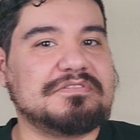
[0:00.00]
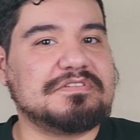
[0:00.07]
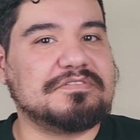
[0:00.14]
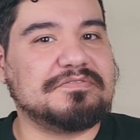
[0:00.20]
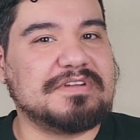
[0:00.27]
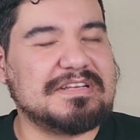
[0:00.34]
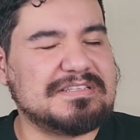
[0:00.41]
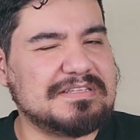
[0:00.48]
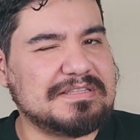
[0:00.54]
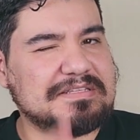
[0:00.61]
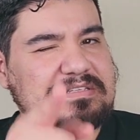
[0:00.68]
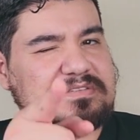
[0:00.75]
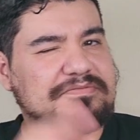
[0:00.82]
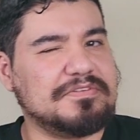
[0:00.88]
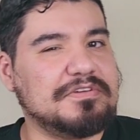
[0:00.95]
So Vanessa,
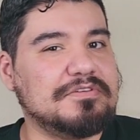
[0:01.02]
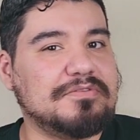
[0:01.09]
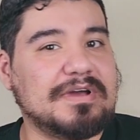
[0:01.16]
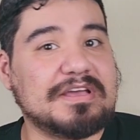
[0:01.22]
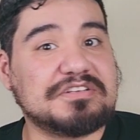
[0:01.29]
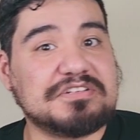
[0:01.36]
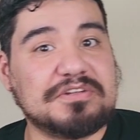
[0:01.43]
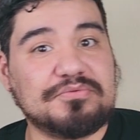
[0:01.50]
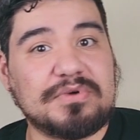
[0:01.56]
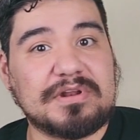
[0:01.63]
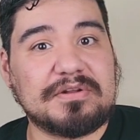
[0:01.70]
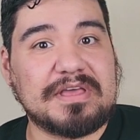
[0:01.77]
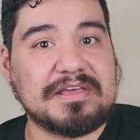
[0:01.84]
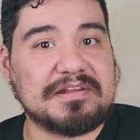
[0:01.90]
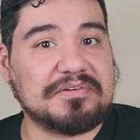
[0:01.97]
this is for you. I actually went
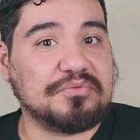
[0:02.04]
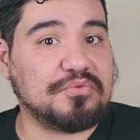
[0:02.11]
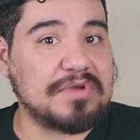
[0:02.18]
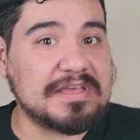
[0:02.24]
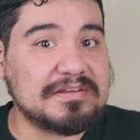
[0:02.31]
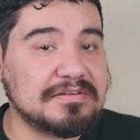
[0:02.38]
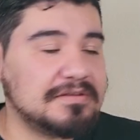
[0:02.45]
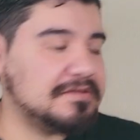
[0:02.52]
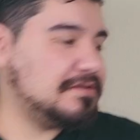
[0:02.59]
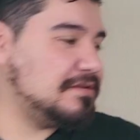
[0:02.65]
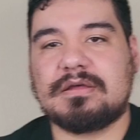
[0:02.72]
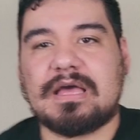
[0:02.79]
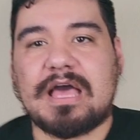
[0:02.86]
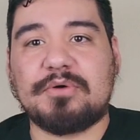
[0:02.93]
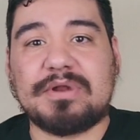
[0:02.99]
ahead and read.
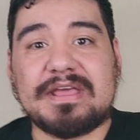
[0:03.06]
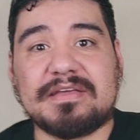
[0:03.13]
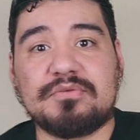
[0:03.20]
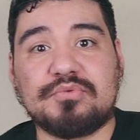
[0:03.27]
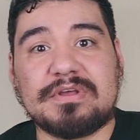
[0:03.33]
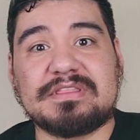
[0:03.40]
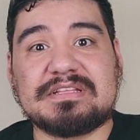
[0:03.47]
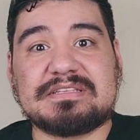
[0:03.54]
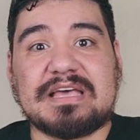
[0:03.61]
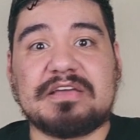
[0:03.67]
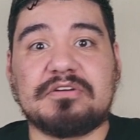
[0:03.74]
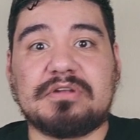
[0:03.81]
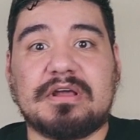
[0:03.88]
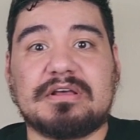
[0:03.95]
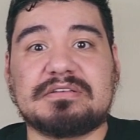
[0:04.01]
I went ahead and read the
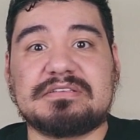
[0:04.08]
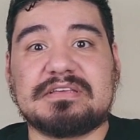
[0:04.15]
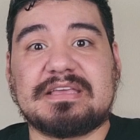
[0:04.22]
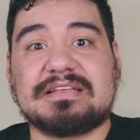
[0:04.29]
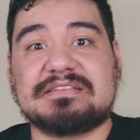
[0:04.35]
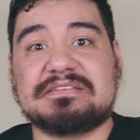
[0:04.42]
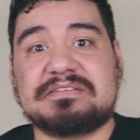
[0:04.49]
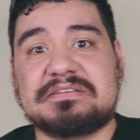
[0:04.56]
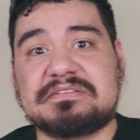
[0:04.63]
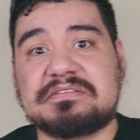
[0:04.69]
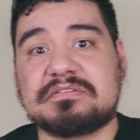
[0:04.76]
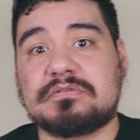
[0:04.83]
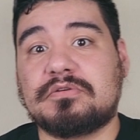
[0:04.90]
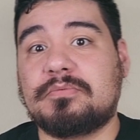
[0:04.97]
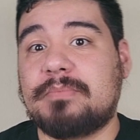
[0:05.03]
Diagnostic and
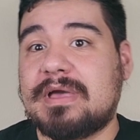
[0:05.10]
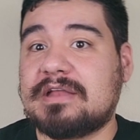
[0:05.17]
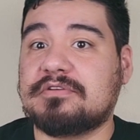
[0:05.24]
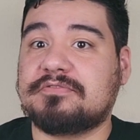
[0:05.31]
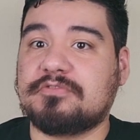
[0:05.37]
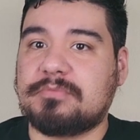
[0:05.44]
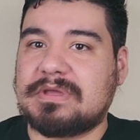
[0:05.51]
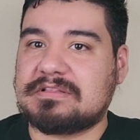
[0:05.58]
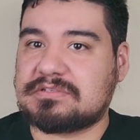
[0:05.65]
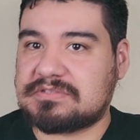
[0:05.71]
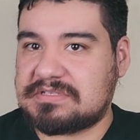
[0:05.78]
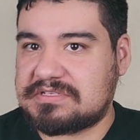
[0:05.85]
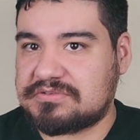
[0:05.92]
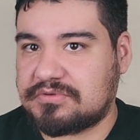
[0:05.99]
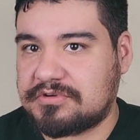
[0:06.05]
Statistical Manual for Mental
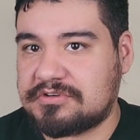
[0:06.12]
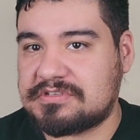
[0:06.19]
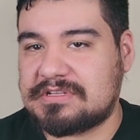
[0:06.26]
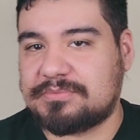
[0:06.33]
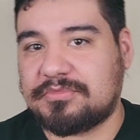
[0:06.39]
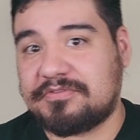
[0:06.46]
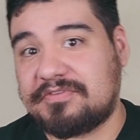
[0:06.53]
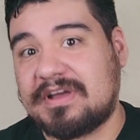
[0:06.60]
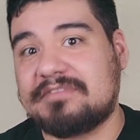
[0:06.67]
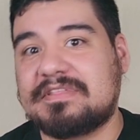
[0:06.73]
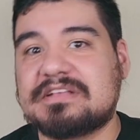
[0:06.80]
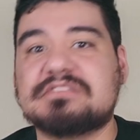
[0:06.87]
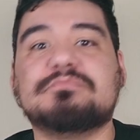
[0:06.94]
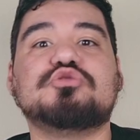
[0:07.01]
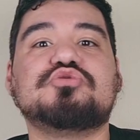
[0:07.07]
Disorders, #5.
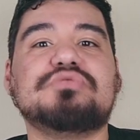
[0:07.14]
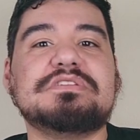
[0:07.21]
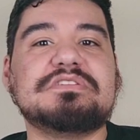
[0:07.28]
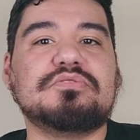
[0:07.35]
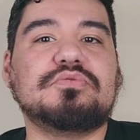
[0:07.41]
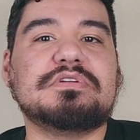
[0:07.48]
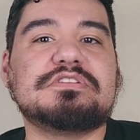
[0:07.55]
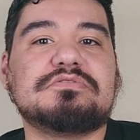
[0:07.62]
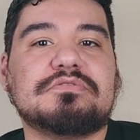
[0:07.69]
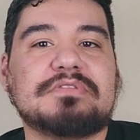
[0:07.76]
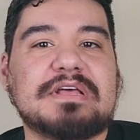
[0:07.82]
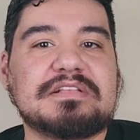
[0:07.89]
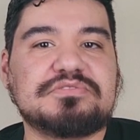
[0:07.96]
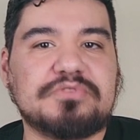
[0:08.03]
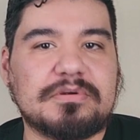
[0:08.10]
That's the most recent one, so
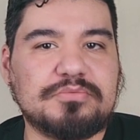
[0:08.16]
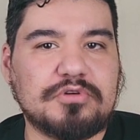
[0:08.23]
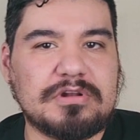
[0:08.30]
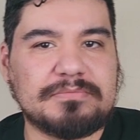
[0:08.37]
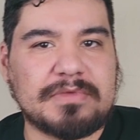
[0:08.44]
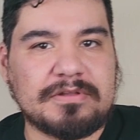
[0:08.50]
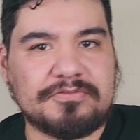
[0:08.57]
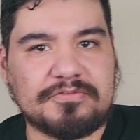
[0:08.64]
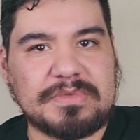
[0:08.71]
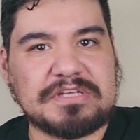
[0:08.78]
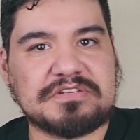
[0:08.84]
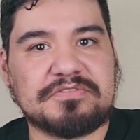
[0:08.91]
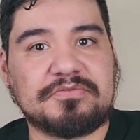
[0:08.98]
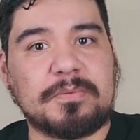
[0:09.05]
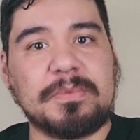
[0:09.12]
that's where I'm pulling my
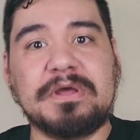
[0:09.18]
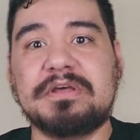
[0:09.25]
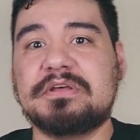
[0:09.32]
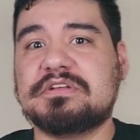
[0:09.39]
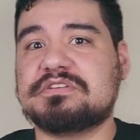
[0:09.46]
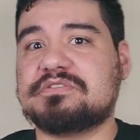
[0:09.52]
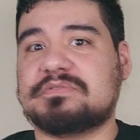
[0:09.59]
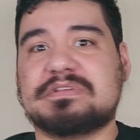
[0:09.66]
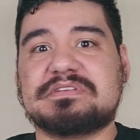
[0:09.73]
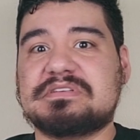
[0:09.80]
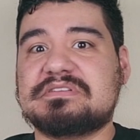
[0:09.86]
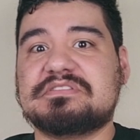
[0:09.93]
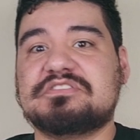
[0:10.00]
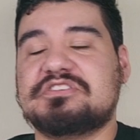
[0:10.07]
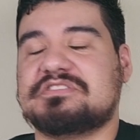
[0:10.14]
information from. So this
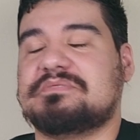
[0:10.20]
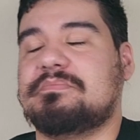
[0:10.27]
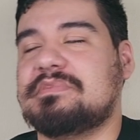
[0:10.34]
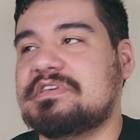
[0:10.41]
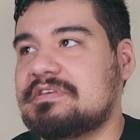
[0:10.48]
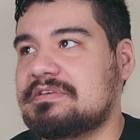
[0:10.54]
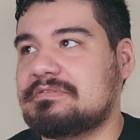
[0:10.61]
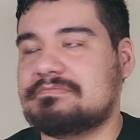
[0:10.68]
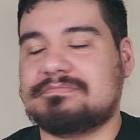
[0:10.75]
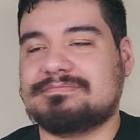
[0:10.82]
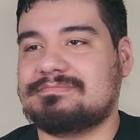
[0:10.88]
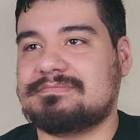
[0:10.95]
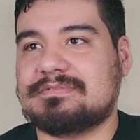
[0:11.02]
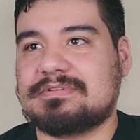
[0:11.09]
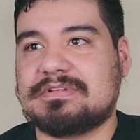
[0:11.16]
isn't just me,
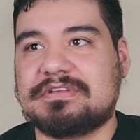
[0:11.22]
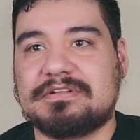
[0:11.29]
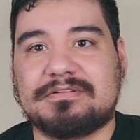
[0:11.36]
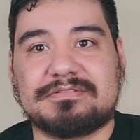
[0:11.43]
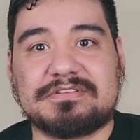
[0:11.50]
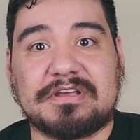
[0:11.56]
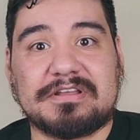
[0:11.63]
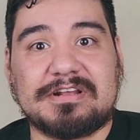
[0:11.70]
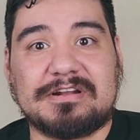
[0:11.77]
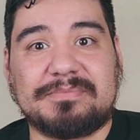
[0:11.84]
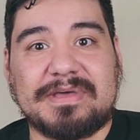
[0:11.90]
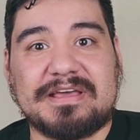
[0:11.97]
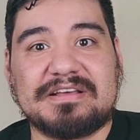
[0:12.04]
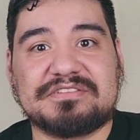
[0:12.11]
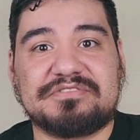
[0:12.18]
you know, talking out of my
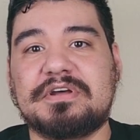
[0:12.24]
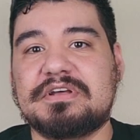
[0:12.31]
ass.